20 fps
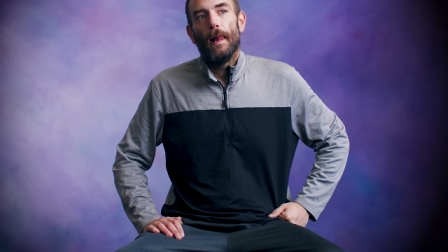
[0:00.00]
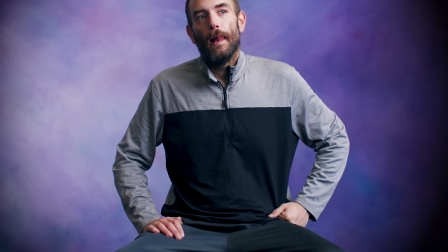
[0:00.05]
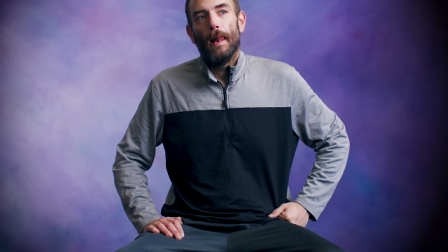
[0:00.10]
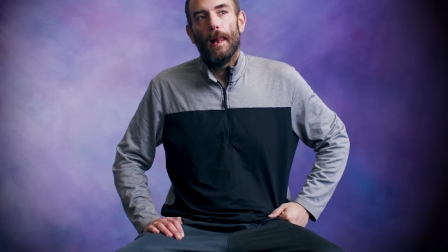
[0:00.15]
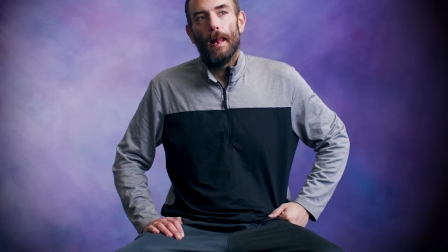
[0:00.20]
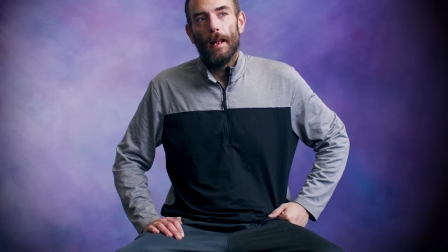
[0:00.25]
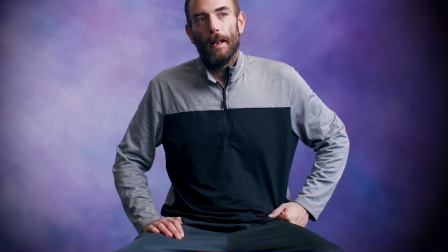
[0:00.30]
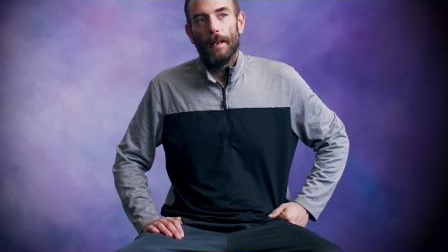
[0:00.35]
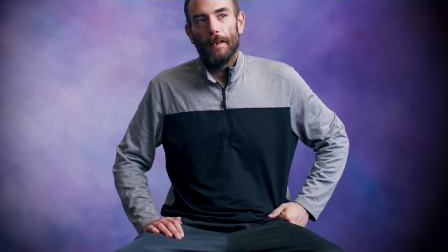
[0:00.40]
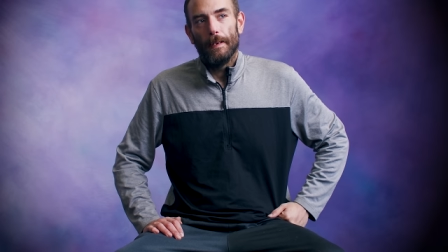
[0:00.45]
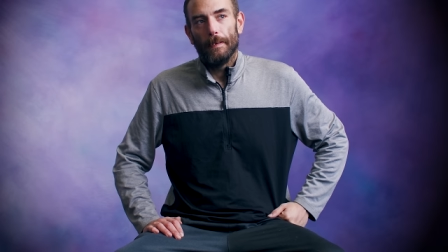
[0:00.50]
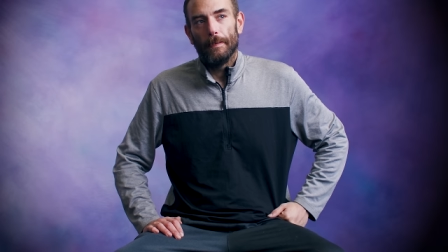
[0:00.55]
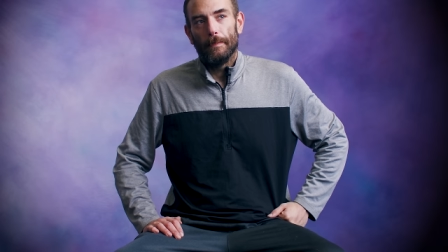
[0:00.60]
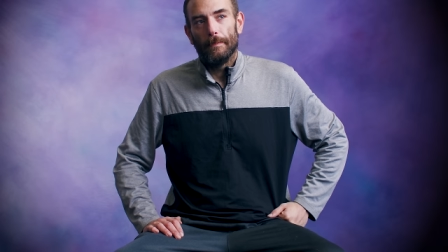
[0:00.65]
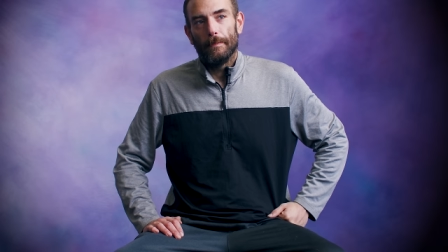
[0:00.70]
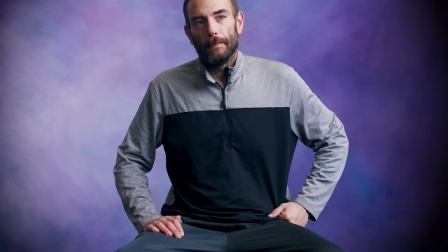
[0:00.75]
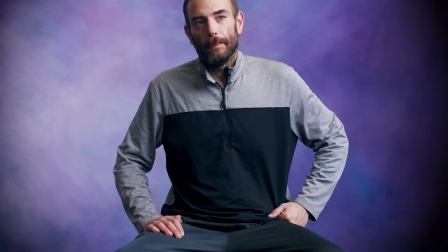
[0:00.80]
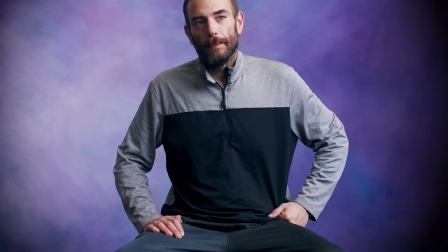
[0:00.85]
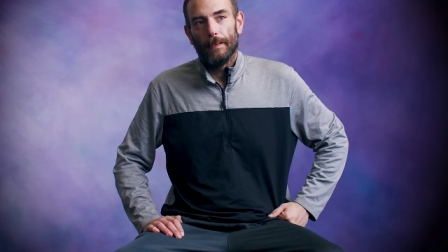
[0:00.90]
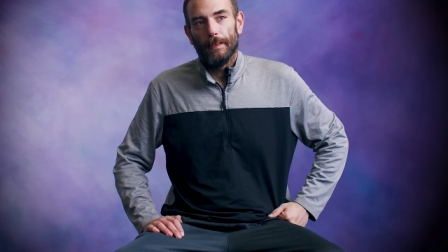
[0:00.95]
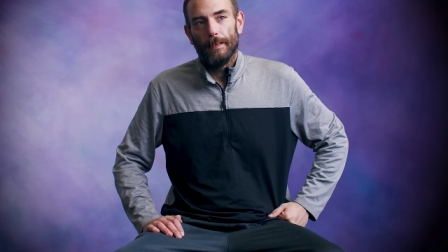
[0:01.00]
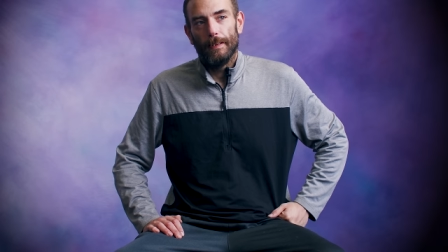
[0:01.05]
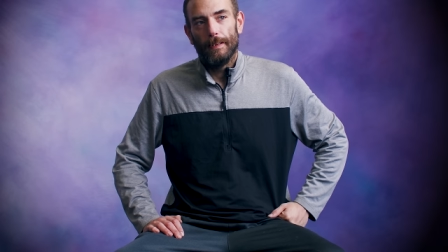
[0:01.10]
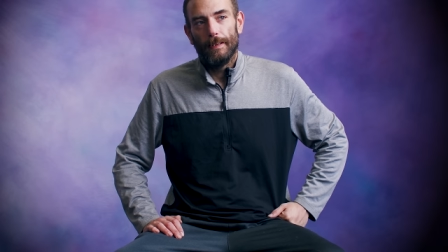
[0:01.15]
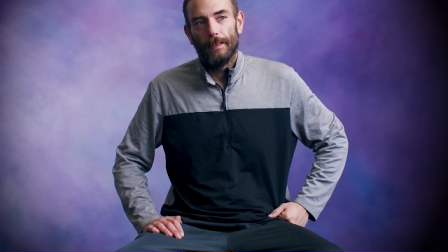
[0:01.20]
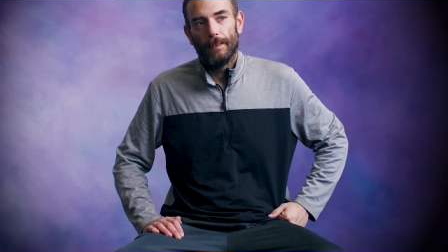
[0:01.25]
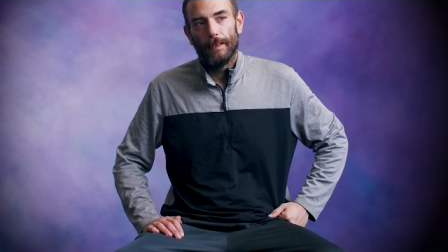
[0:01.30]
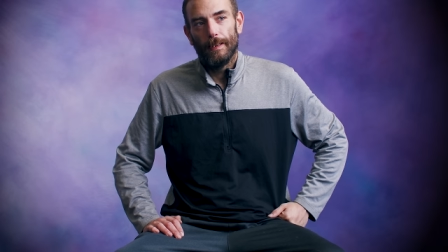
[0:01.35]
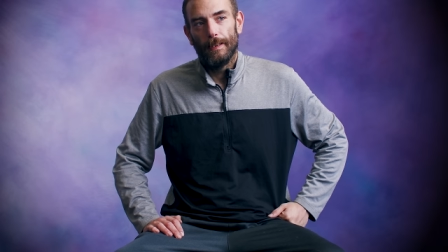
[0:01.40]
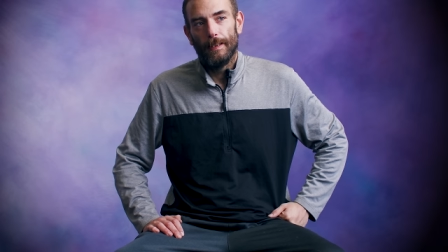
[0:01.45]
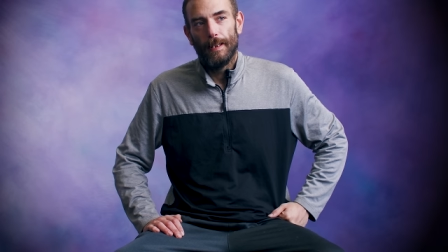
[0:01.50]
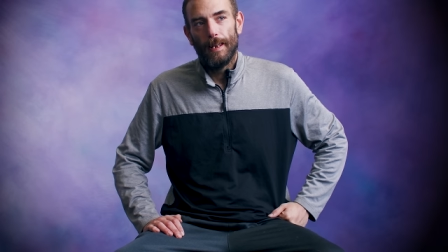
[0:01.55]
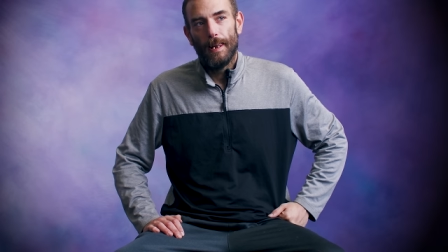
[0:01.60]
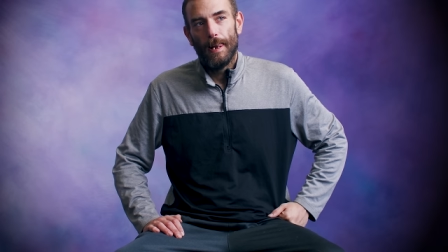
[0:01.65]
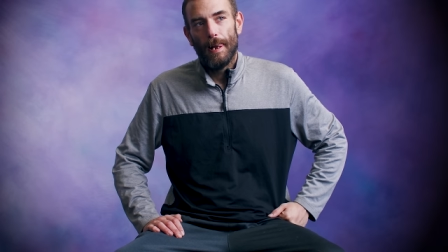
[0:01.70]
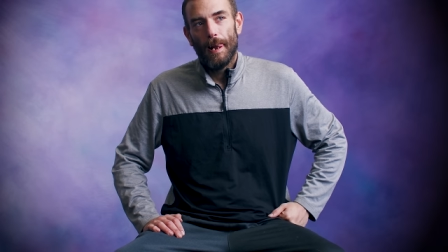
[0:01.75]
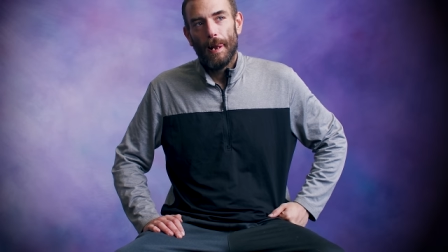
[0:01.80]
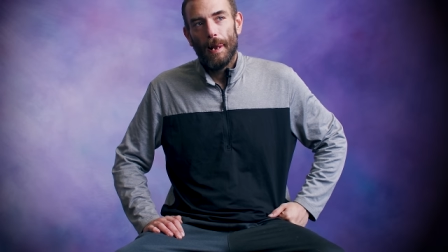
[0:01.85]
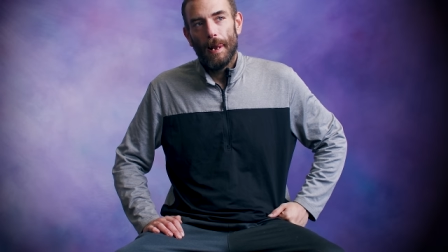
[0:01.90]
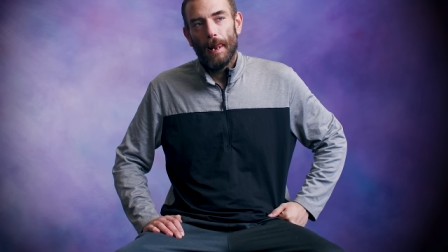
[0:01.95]
And uh,
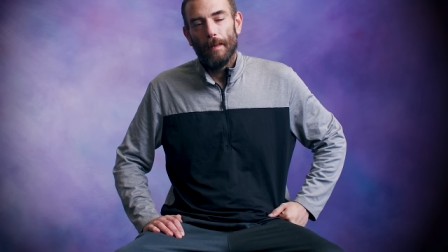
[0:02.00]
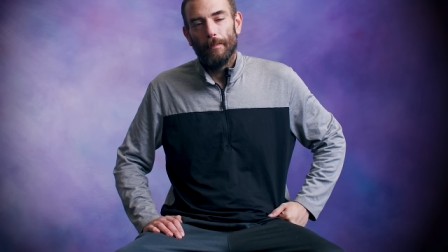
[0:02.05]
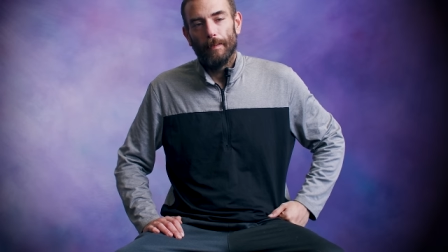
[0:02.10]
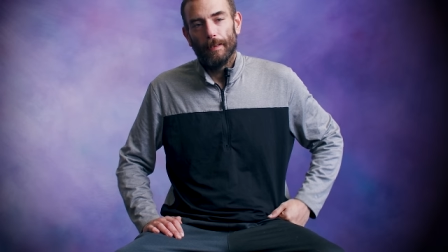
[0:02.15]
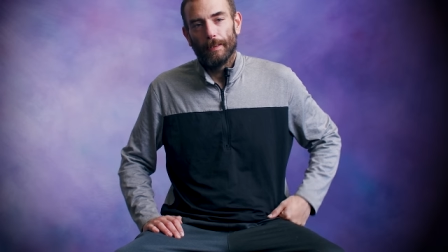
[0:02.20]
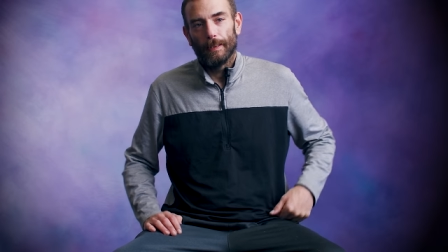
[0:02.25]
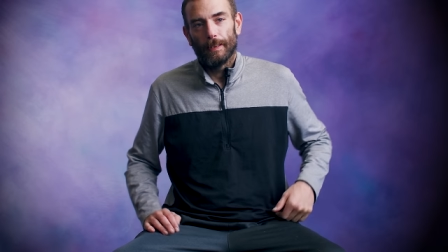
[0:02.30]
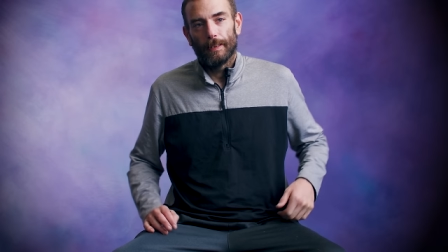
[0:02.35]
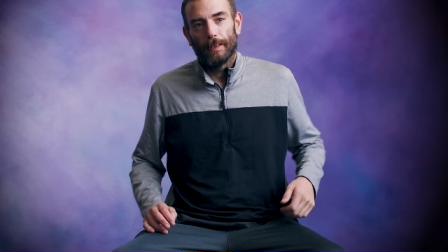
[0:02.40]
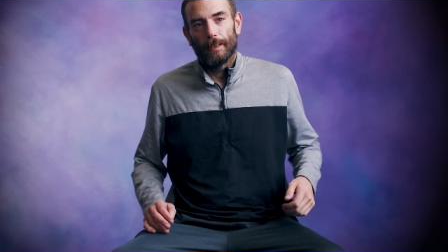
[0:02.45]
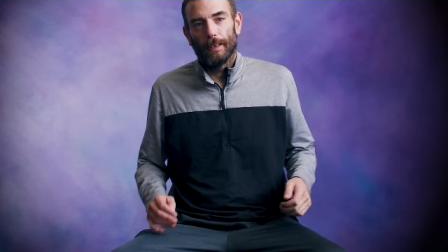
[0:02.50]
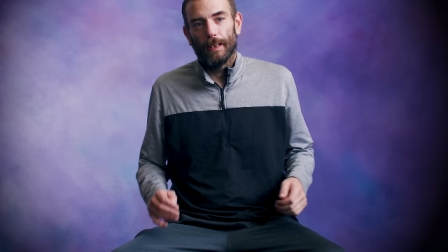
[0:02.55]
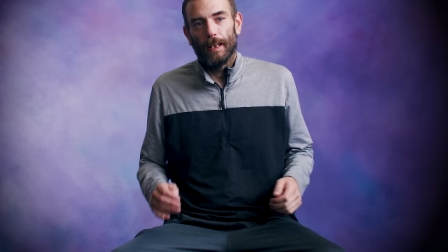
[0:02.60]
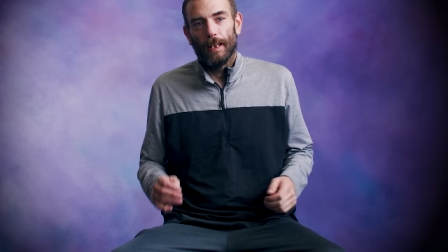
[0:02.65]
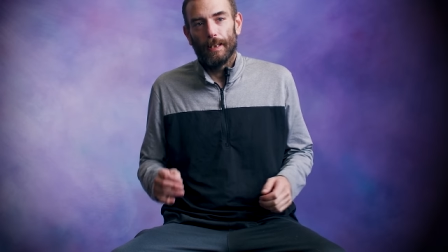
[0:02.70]
I'm like,